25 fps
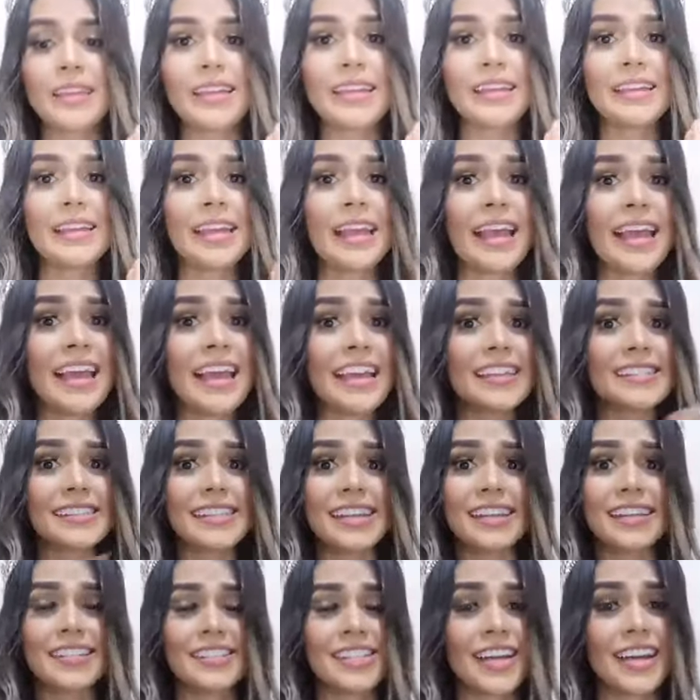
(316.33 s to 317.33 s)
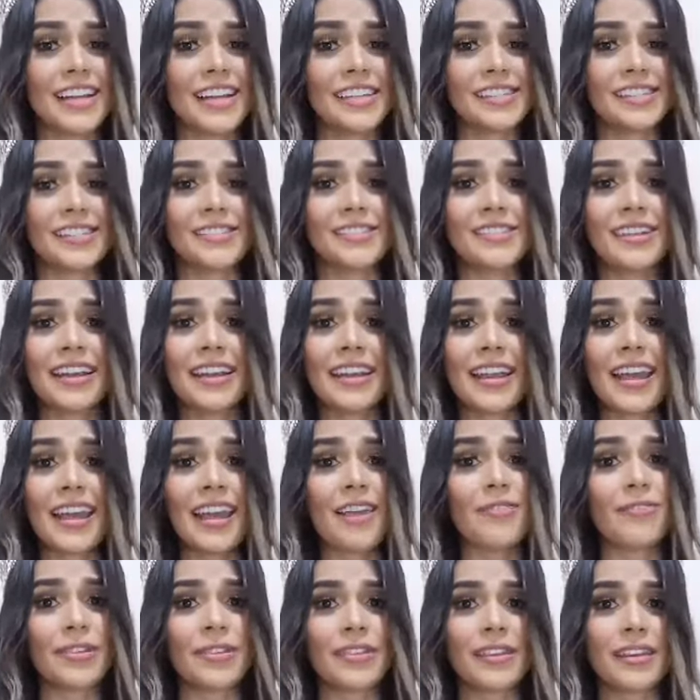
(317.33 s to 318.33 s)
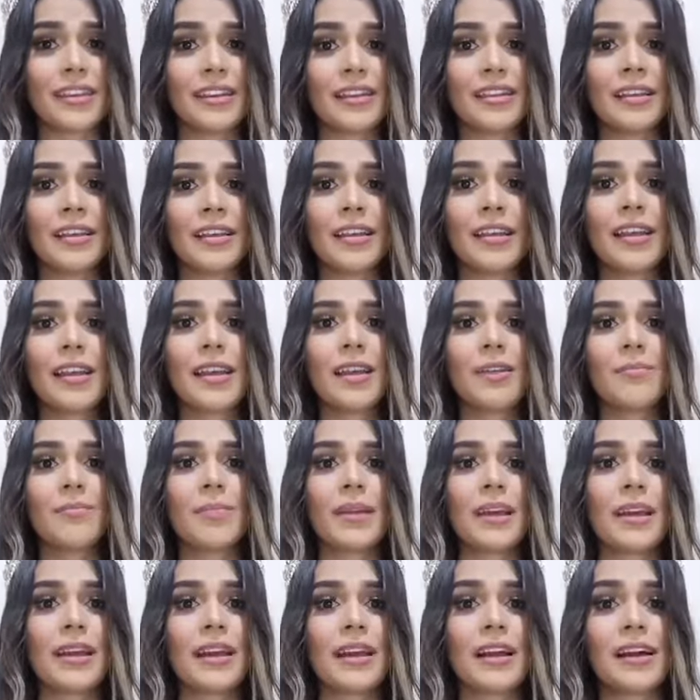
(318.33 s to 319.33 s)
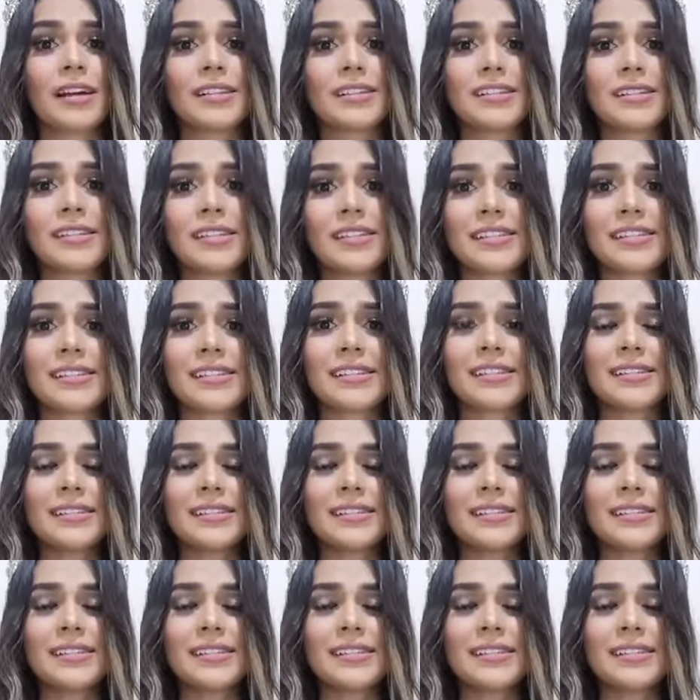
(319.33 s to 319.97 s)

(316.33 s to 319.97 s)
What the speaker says: hand sanitizer and everything, because it's